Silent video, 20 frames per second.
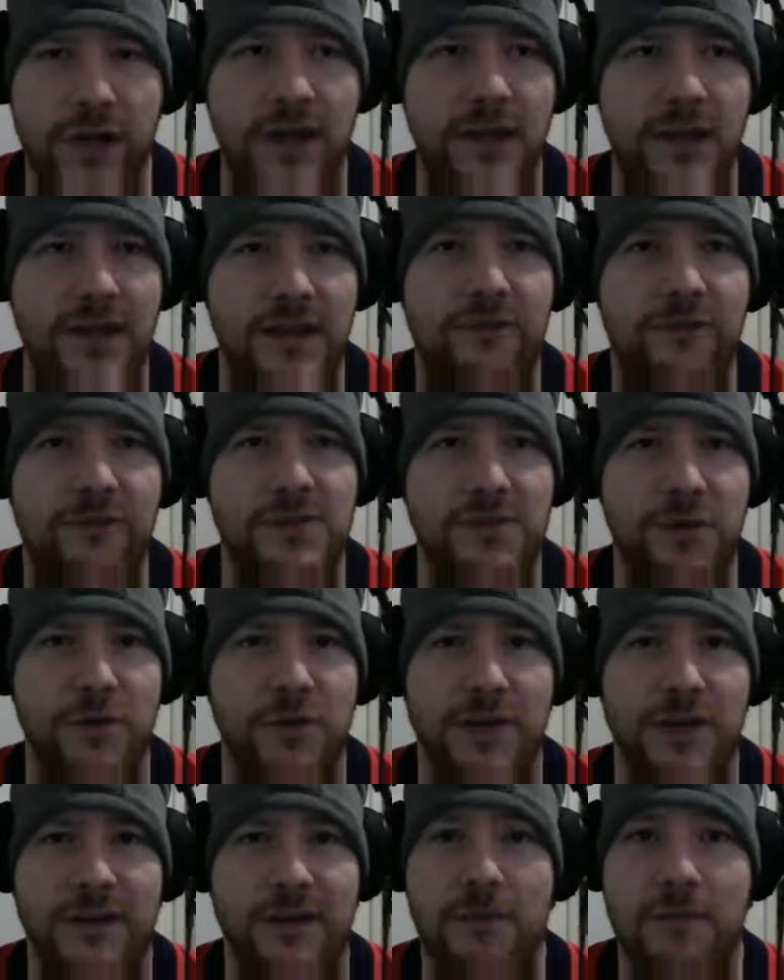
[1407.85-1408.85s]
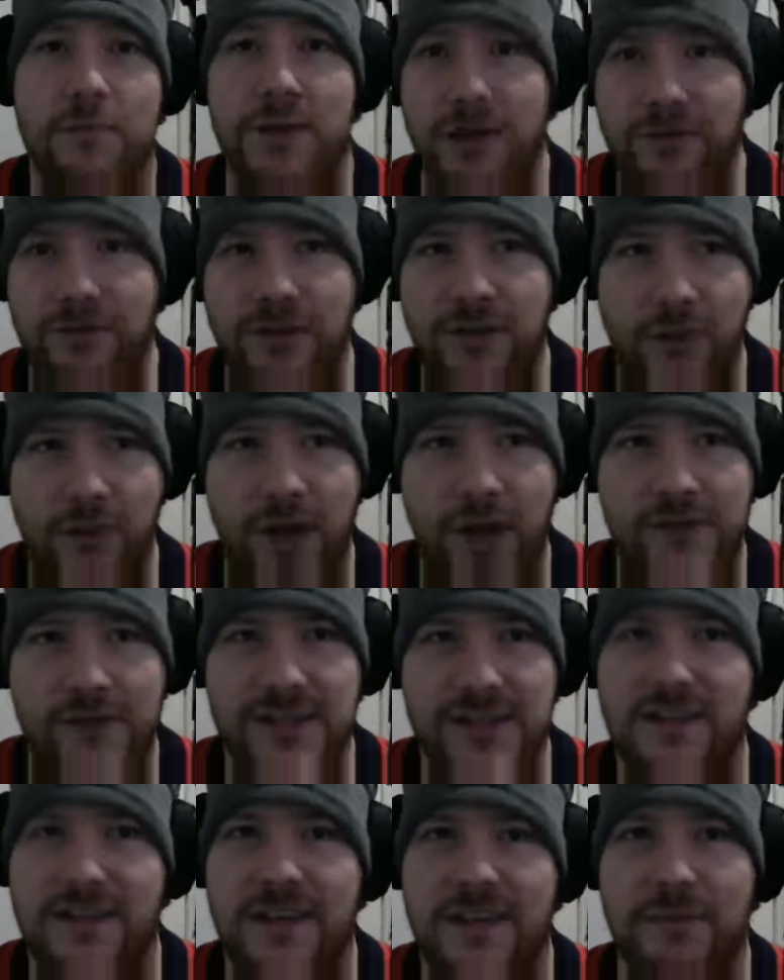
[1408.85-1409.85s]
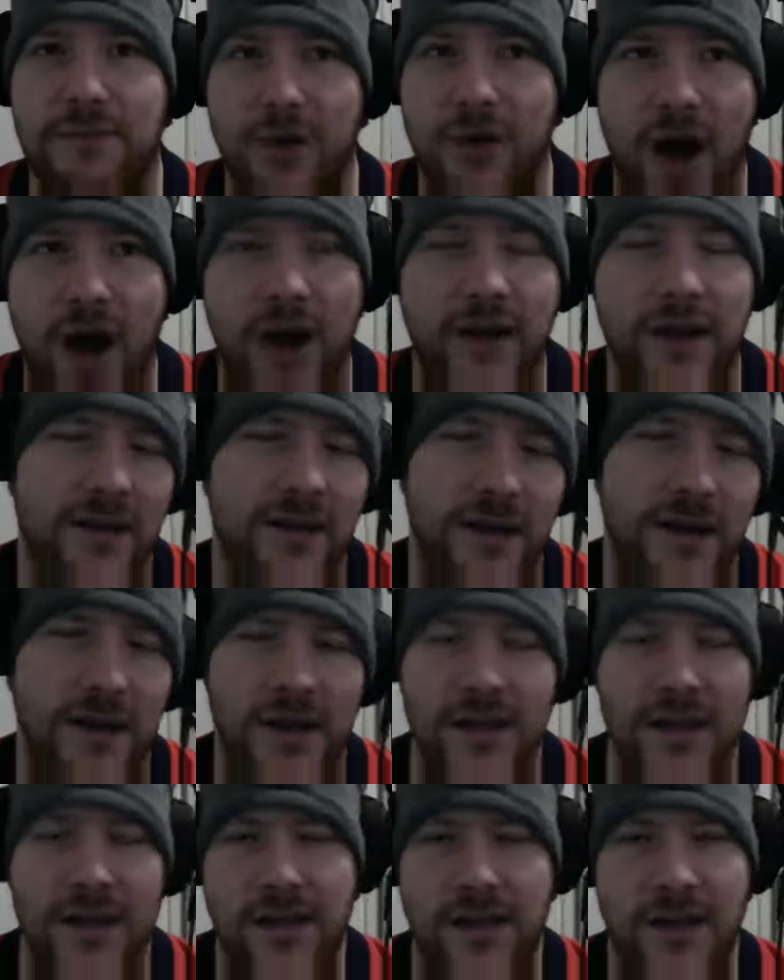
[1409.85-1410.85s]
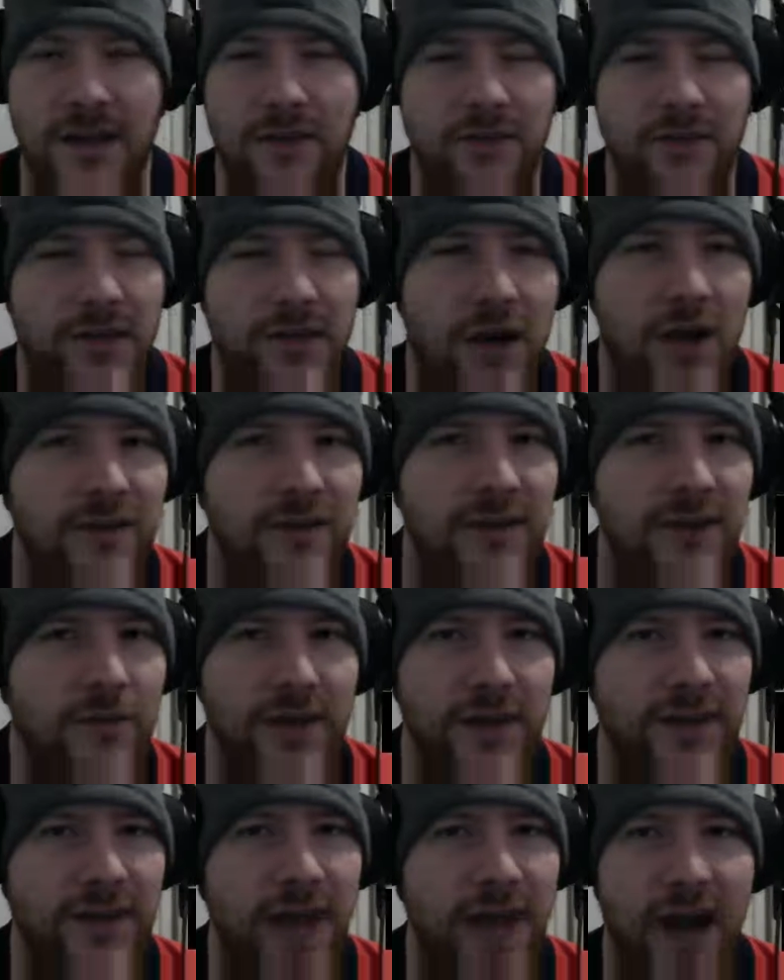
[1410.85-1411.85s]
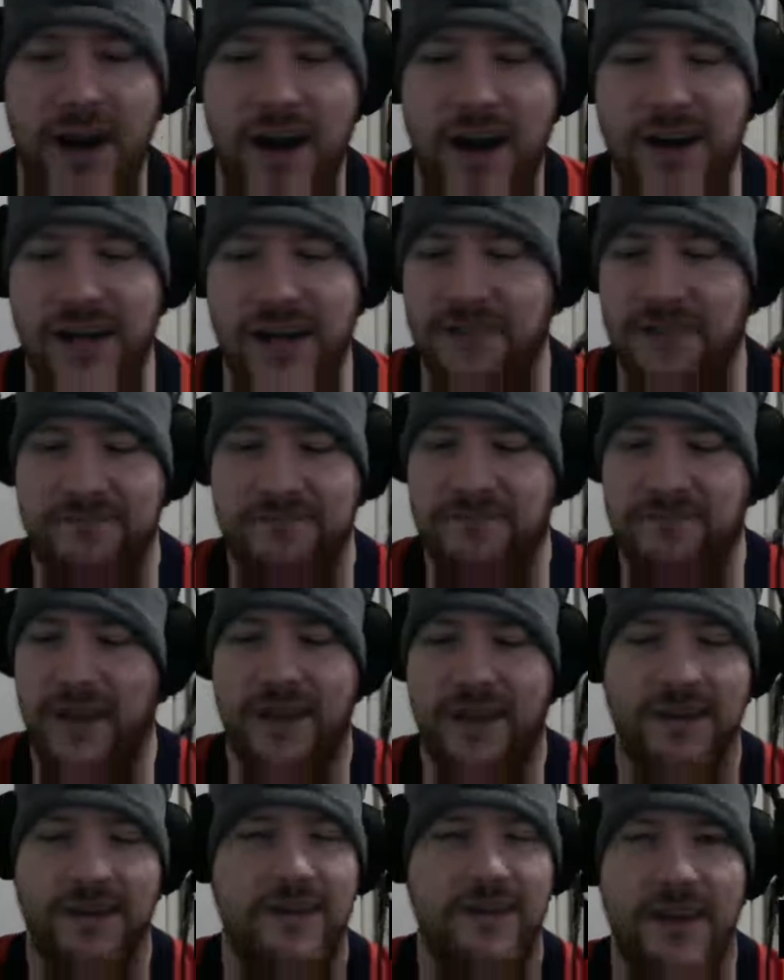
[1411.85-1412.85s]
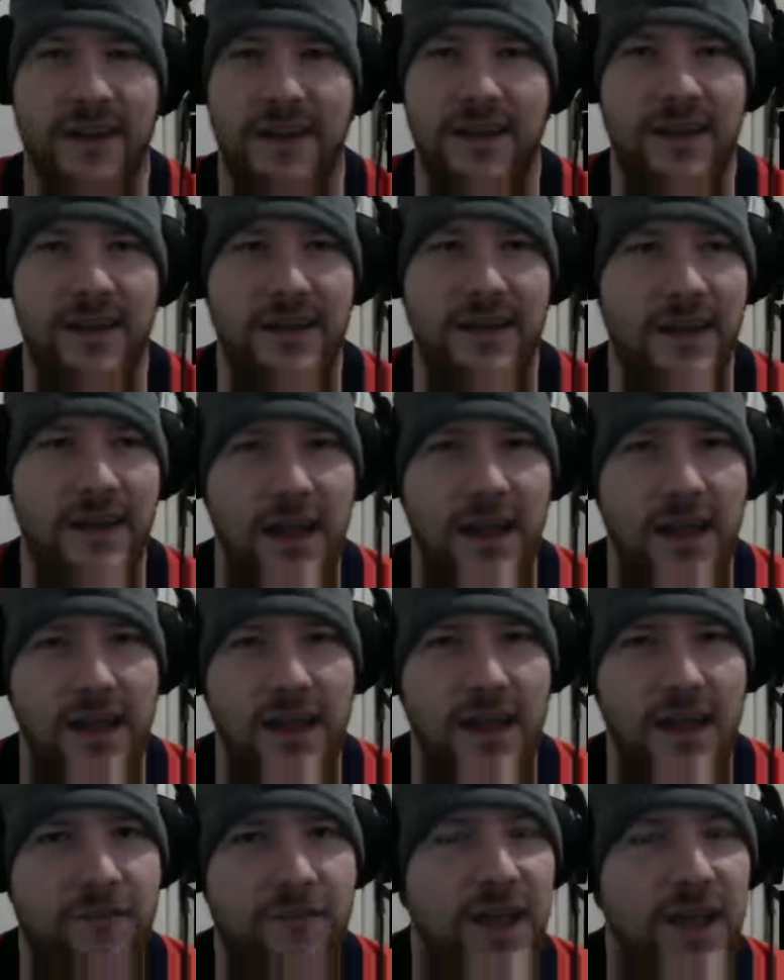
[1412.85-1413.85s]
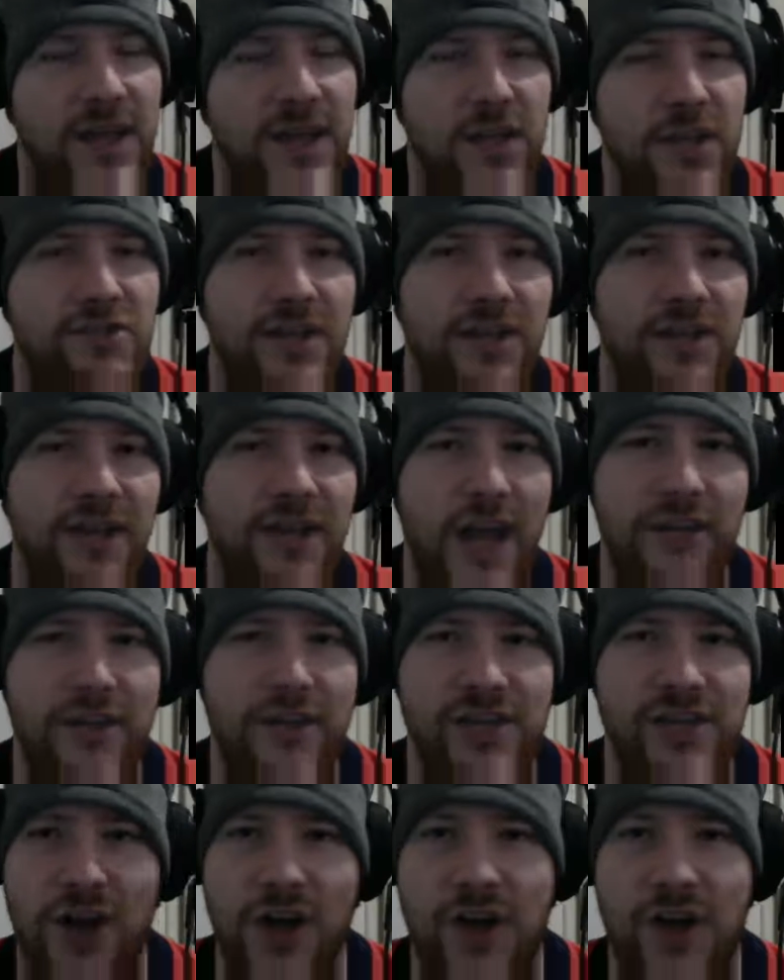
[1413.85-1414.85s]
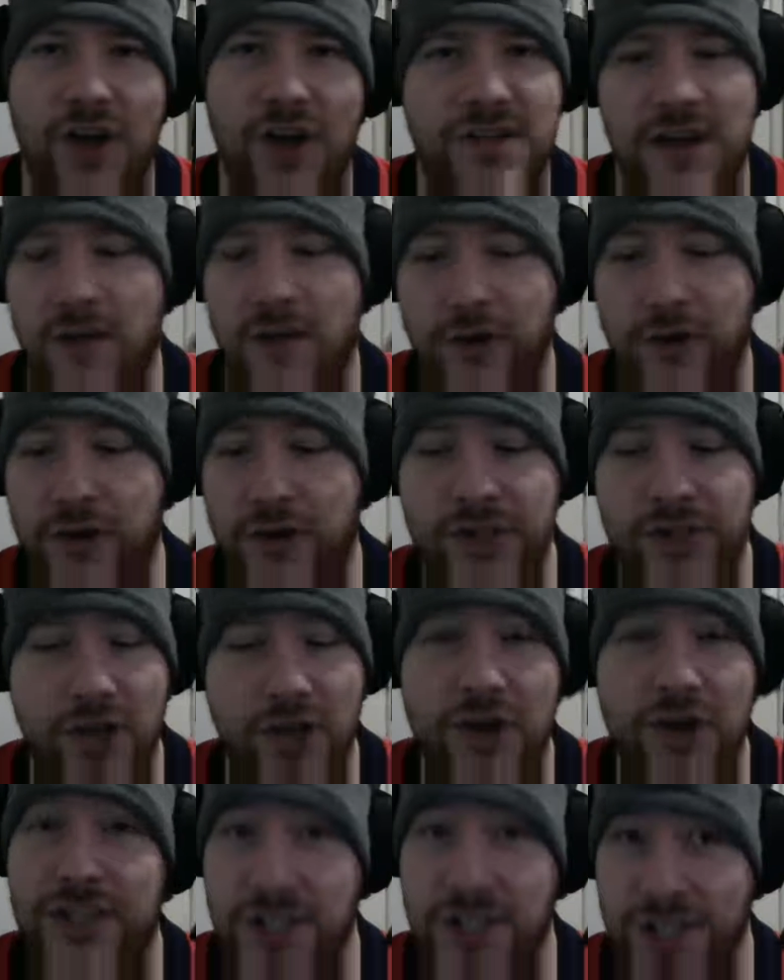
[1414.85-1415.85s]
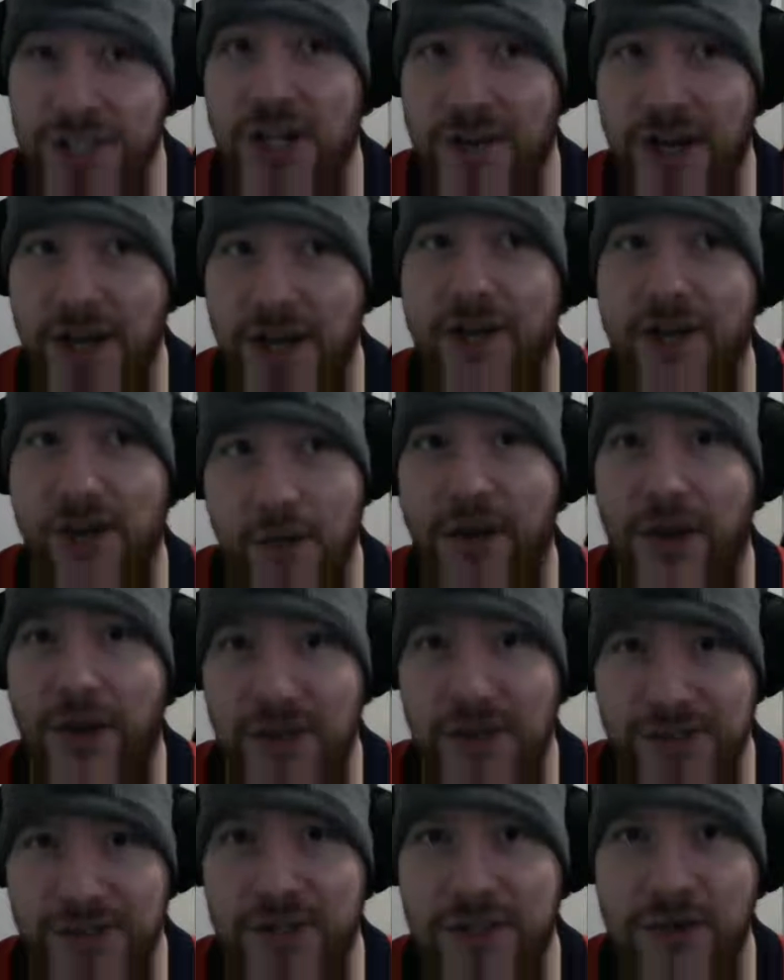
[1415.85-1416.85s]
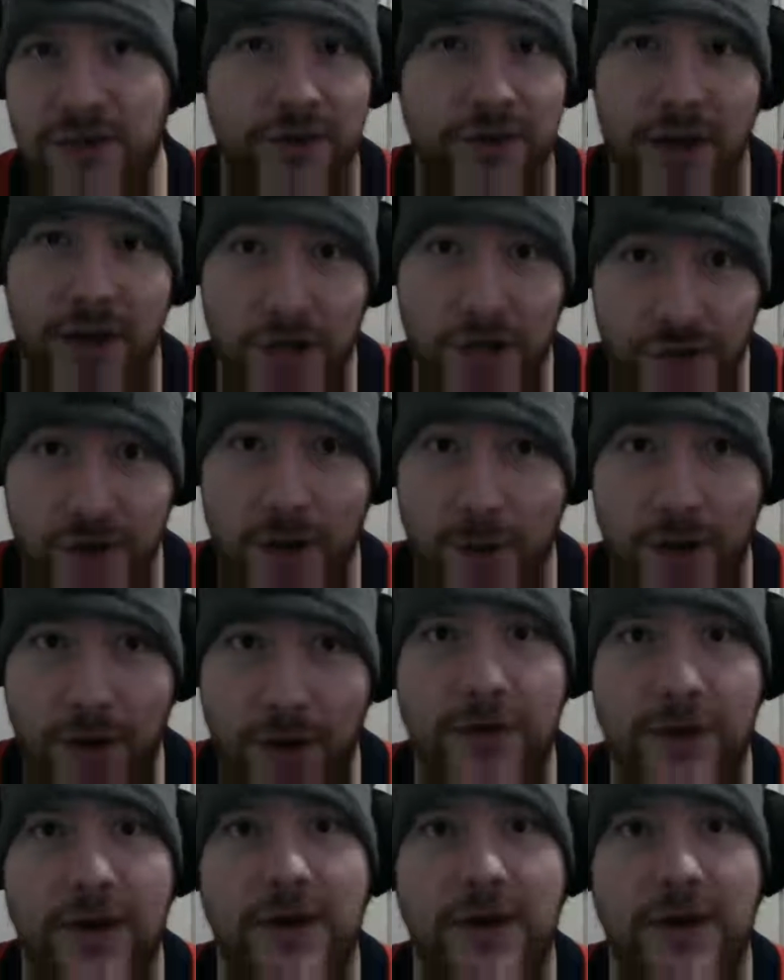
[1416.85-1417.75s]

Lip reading: difference between a team built for the playoffs and a team not. And a young team like Calgary, like. If you shut down their stars, well, their stars need to shut down your players too, or they're in trouble.